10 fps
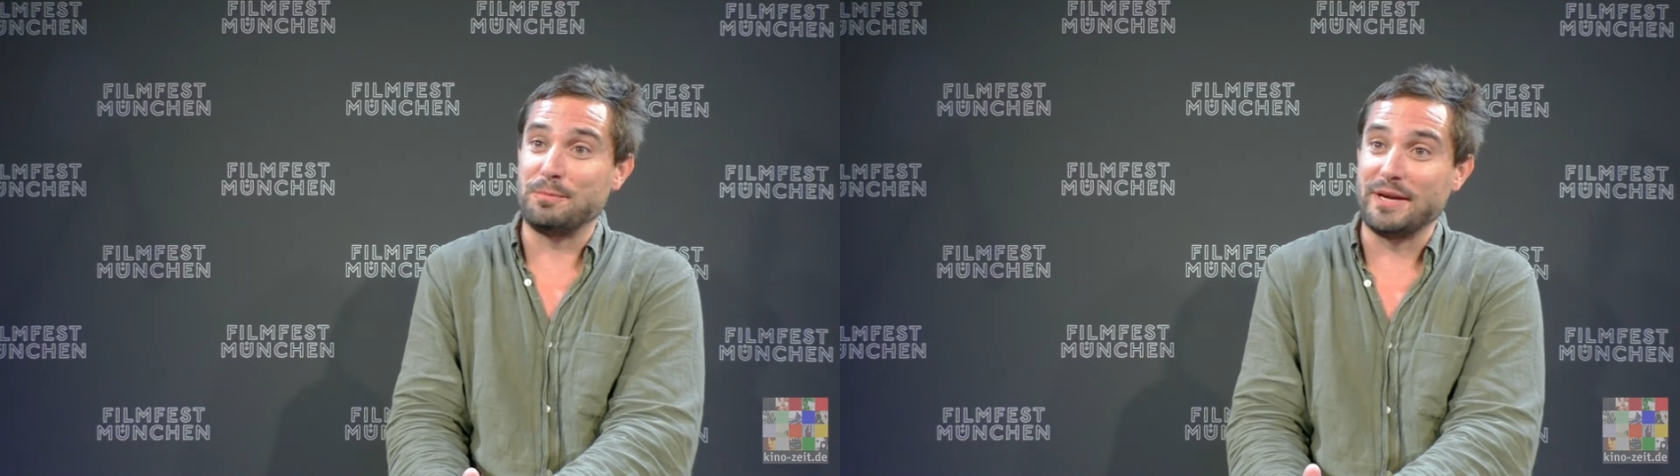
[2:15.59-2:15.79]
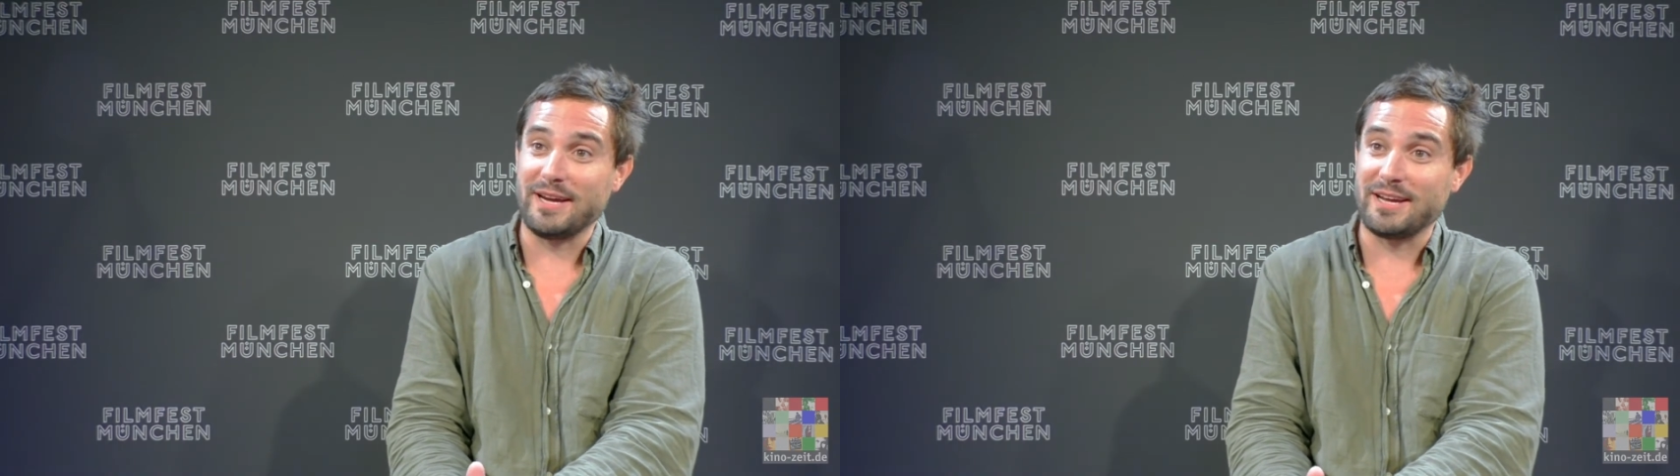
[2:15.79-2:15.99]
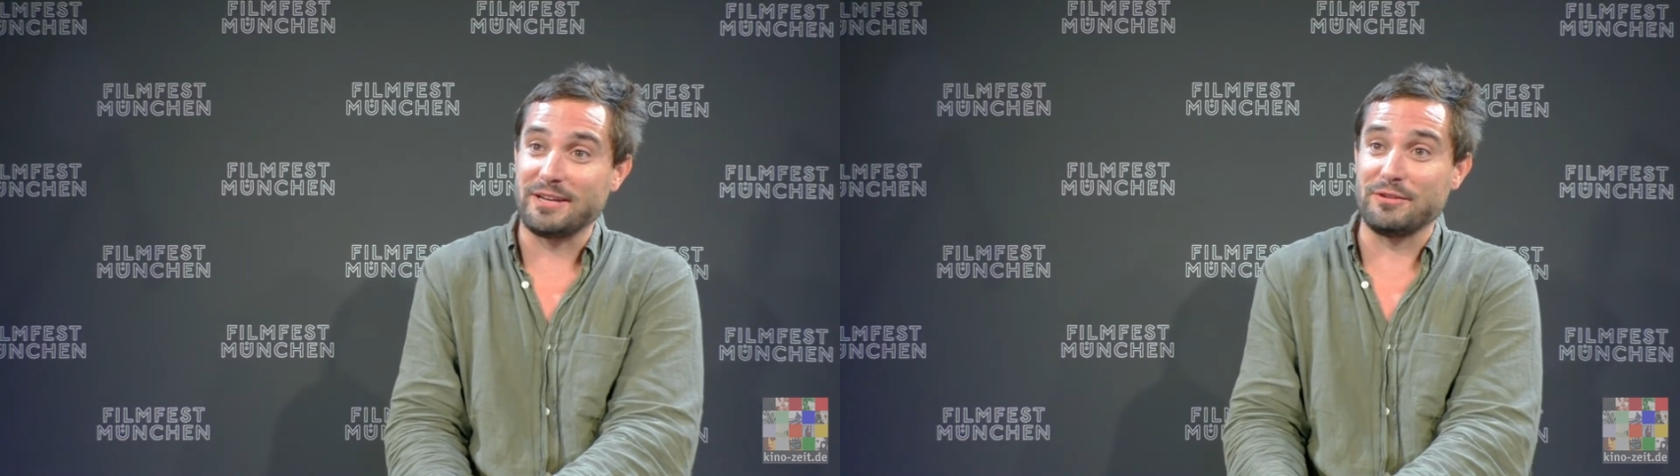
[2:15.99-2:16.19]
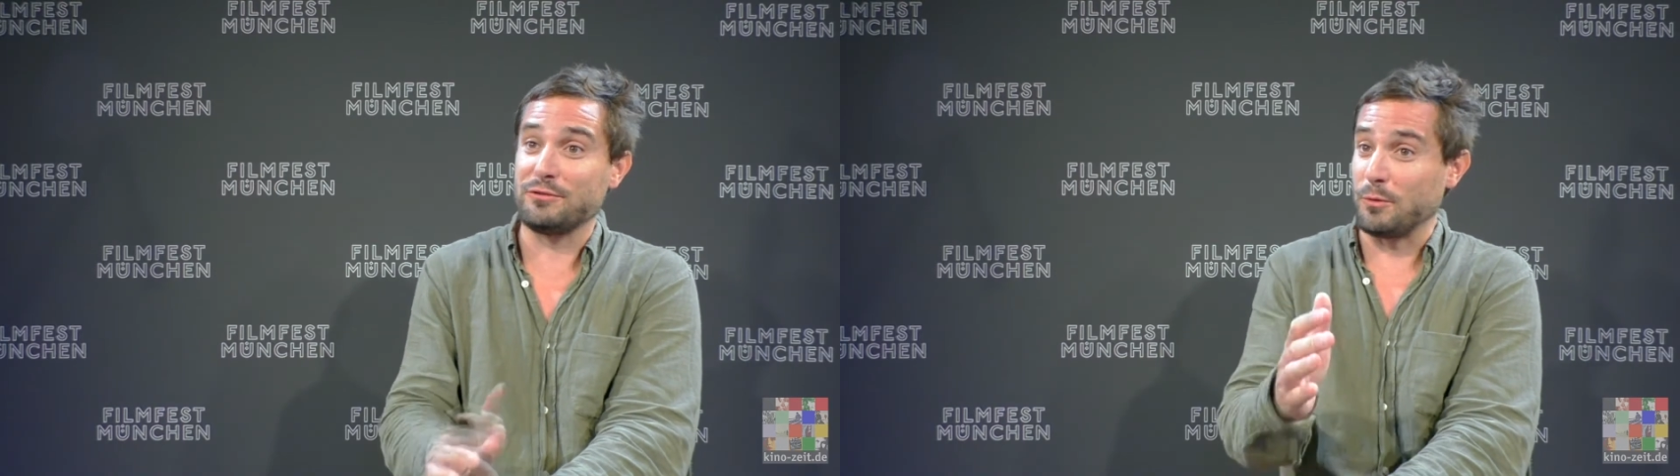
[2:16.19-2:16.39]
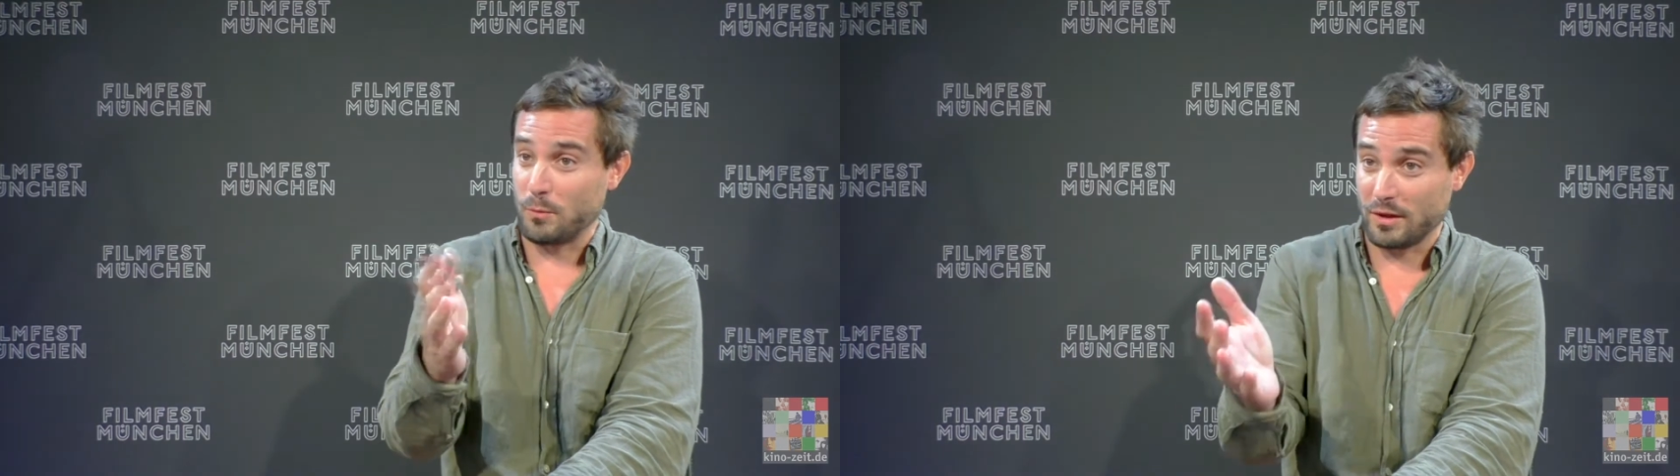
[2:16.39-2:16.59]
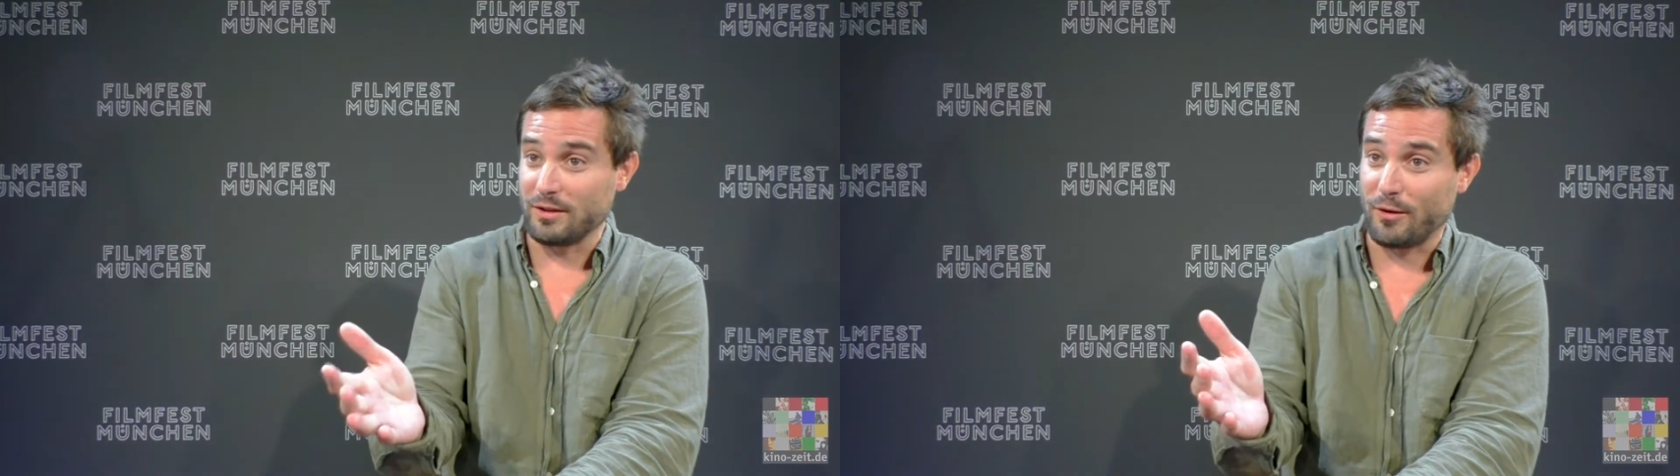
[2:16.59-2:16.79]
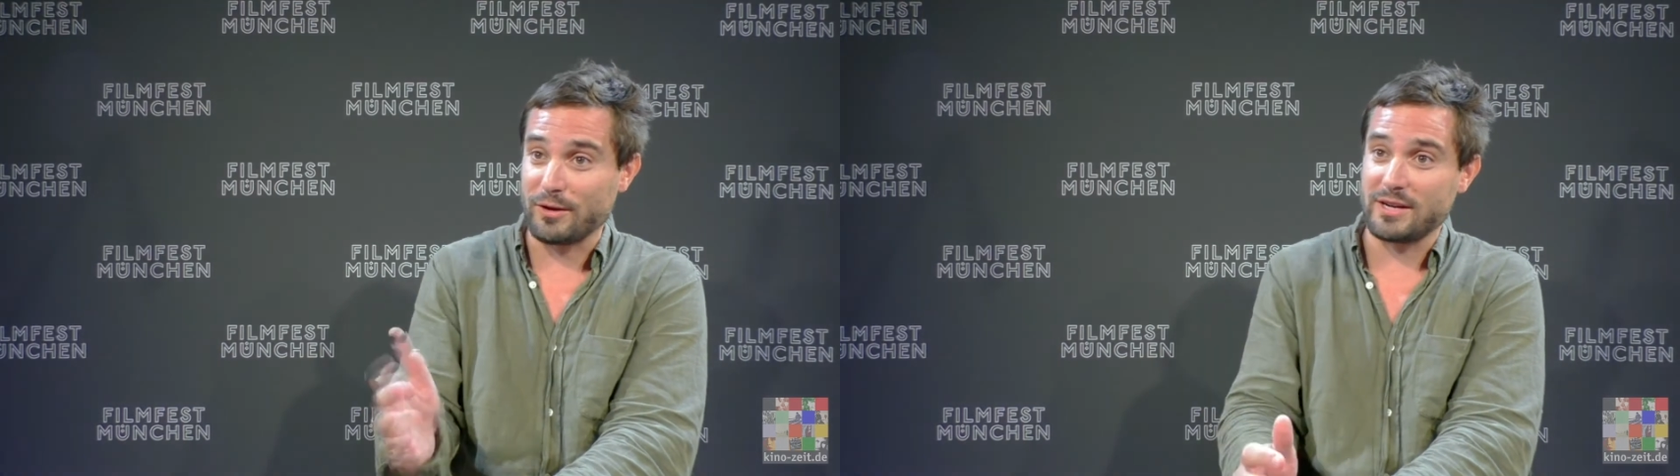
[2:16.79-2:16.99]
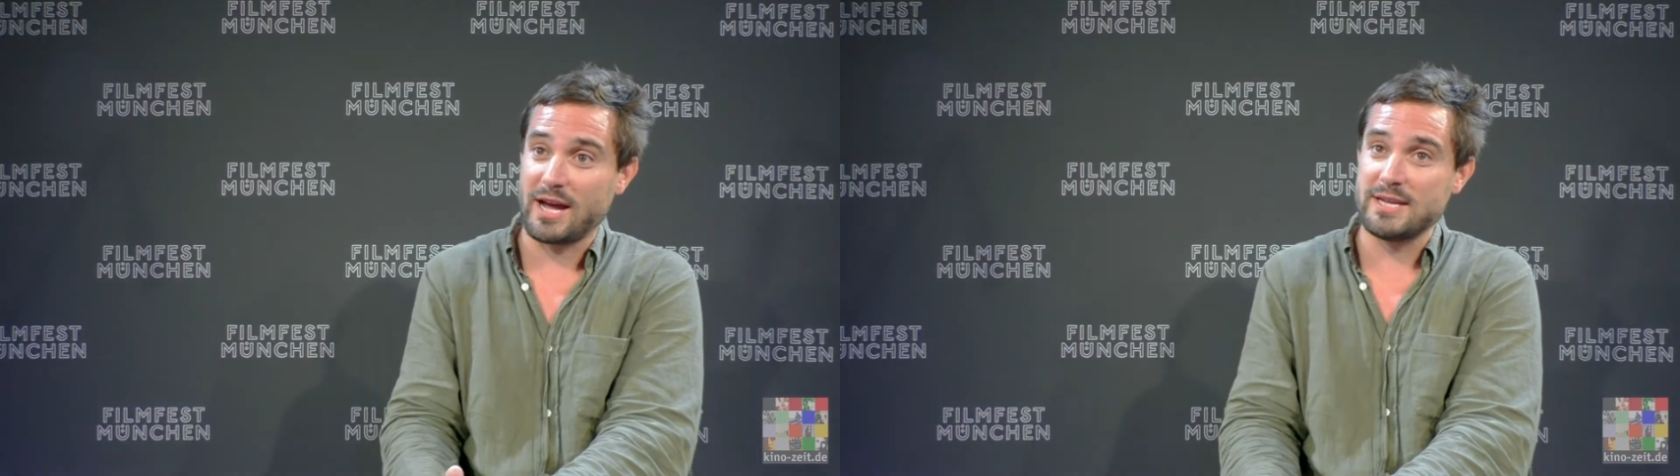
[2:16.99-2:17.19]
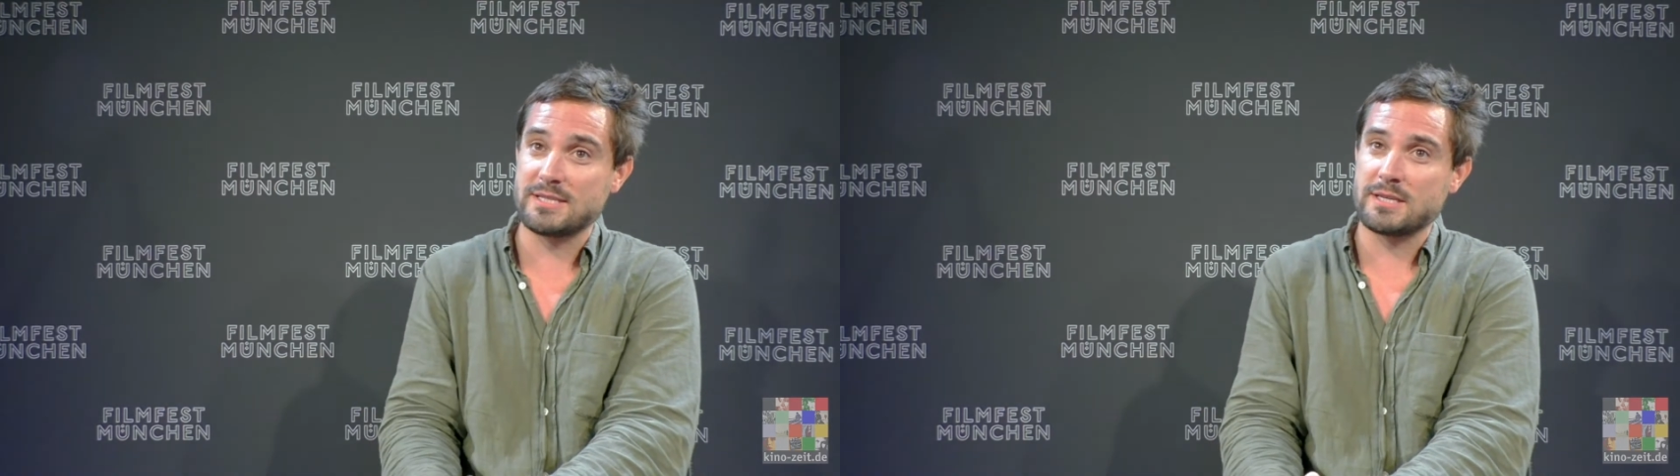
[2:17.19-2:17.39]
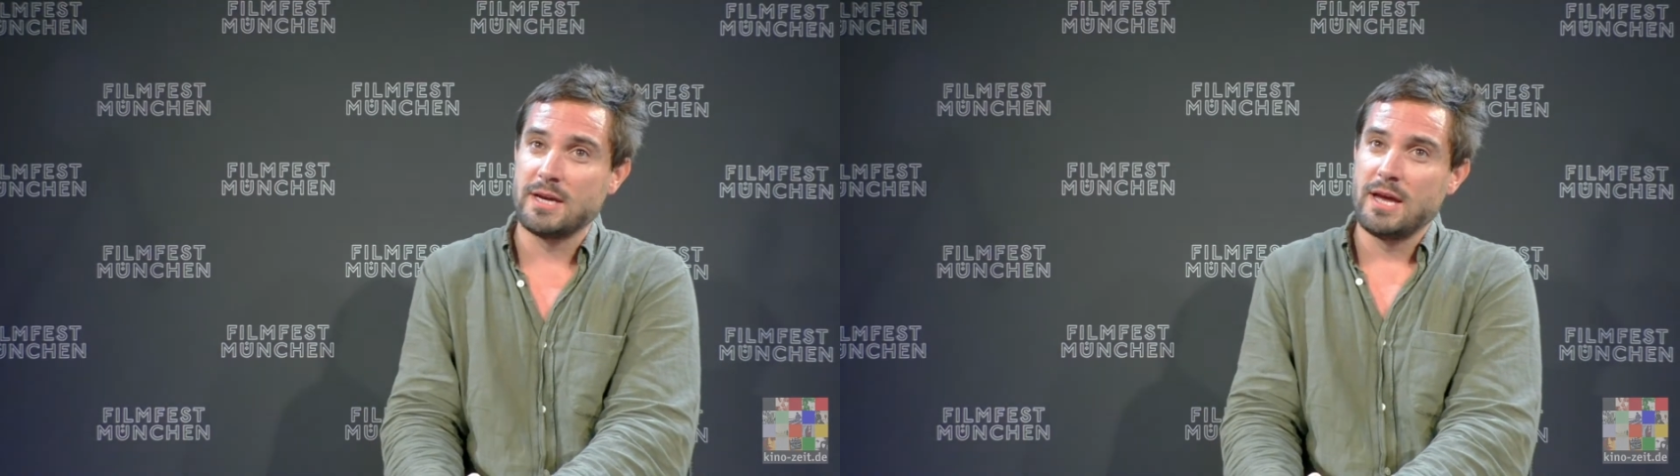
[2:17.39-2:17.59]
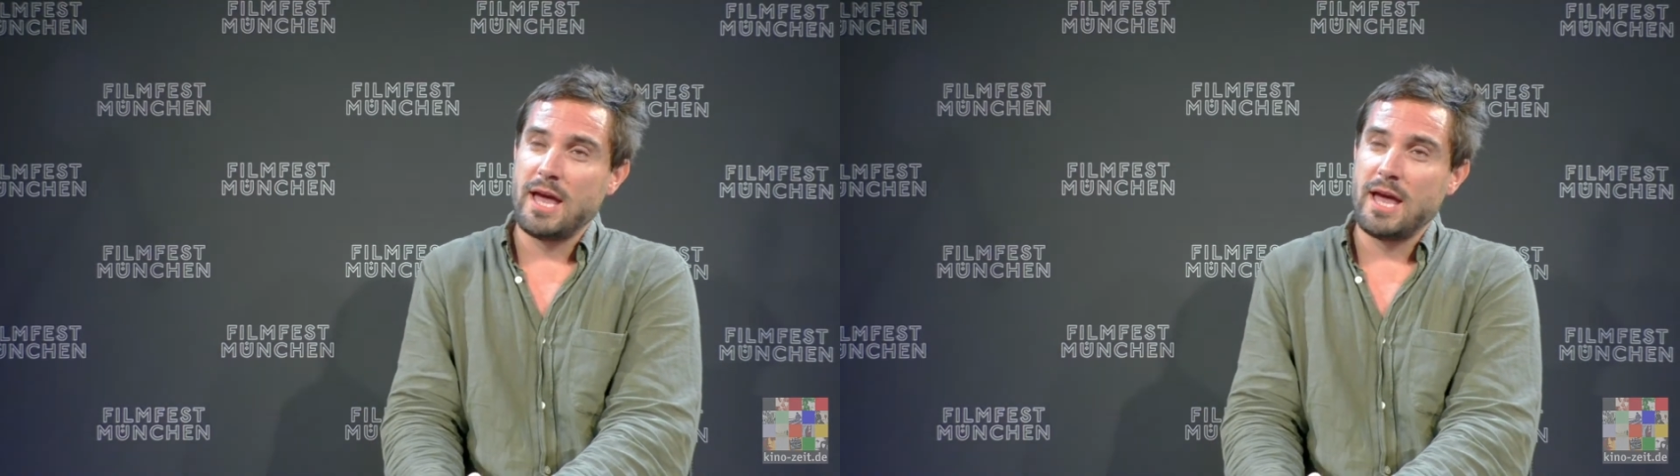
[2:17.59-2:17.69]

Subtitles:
big and so well organized.